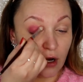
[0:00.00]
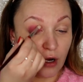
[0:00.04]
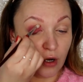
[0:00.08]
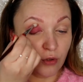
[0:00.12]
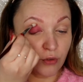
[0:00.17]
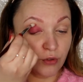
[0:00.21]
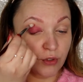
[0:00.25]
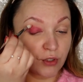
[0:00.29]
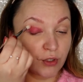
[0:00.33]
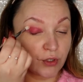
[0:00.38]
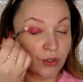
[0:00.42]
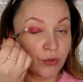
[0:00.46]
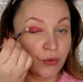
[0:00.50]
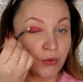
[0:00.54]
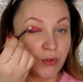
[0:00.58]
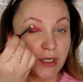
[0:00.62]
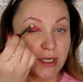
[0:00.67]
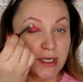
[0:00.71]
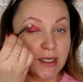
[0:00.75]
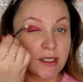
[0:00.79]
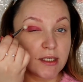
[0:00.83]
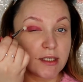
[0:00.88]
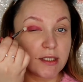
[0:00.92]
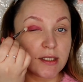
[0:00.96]
On the
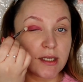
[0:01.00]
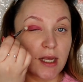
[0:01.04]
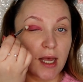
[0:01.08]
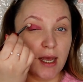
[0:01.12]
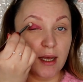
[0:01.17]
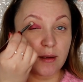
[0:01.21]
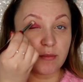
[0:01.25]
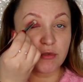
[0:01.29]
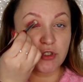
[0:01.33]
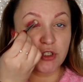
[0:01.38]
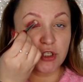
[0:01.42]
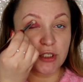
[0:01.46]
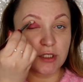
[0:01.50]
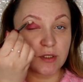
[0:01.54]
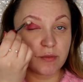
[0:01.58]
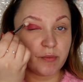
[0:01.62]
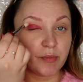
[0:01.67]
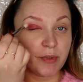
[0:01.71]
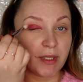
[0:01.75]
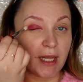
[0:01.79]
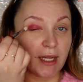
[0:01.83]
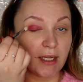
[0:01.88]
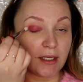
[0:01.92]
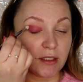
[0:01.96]
crease, I'm just
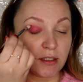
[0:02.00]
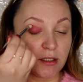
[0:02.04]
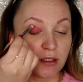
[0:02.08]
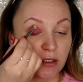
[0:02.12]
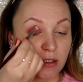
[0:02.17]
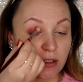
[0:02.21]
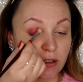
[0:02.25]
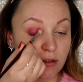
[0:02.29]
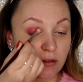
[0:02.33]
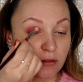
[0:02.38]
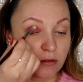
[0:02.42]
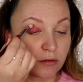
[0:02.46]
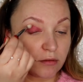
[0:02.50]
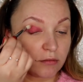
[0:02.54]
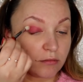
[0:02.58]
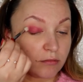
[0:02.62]
blending it,